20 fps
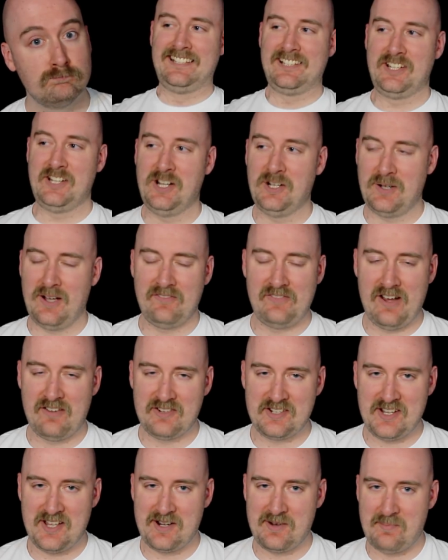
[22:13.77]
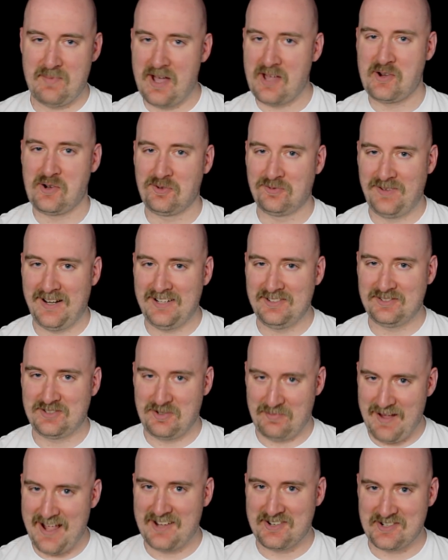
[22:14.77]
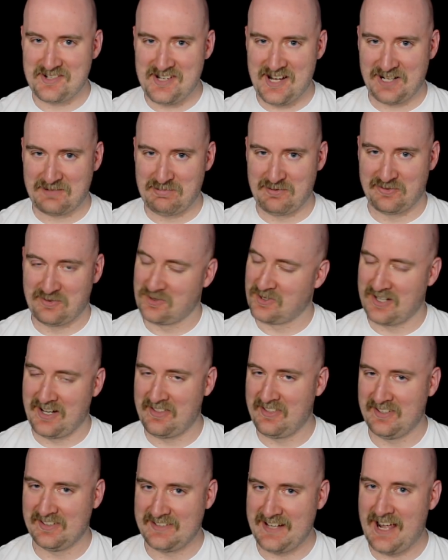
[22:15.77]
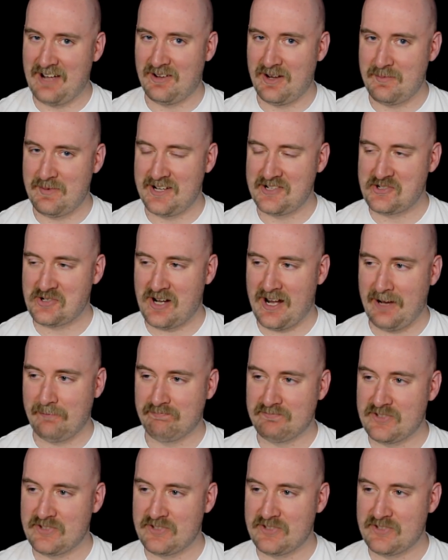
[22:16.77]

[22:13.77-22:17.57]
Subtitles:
You know, I've never done a mono red commander deck before. I think now I might try.